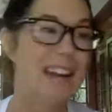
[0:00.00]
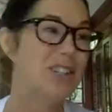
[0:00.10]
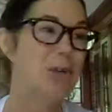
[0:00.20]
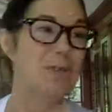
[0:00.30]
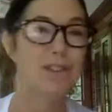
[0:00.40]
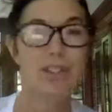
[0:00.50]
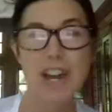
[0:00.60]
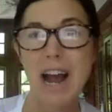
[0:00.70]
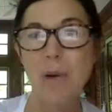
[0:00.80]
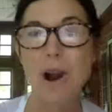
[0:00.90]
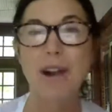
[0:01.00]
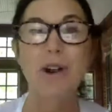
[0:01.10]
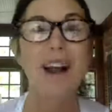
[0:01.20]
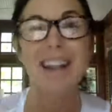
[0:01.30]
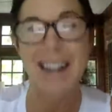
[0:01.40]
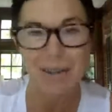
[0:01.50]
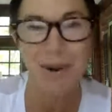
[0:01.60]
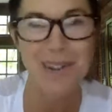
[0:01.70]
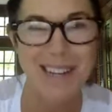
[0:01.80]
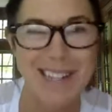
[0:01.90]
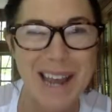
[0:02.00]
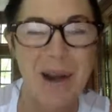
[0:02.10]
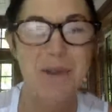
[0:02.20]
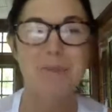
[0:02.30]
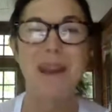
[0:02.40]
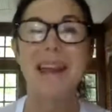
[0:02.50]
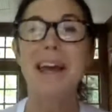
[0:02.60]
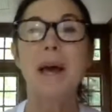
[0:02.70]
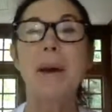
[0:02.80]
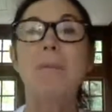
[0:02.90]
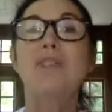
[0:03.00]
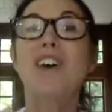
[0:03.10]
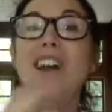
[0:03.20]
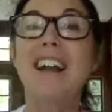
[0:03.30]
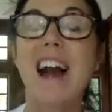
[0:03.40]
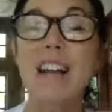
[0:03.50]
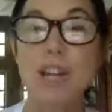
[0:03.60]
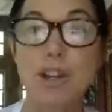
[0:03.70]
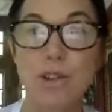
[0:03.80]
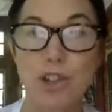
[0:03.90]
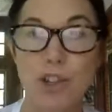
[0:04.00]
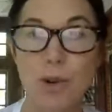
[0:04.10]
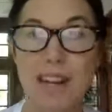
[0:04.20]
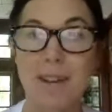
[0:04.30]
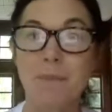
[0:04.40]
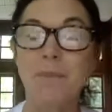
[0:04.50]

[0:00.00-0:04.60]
I jumped in the shower. I cried. Like, it really scared me. But then I got used to it.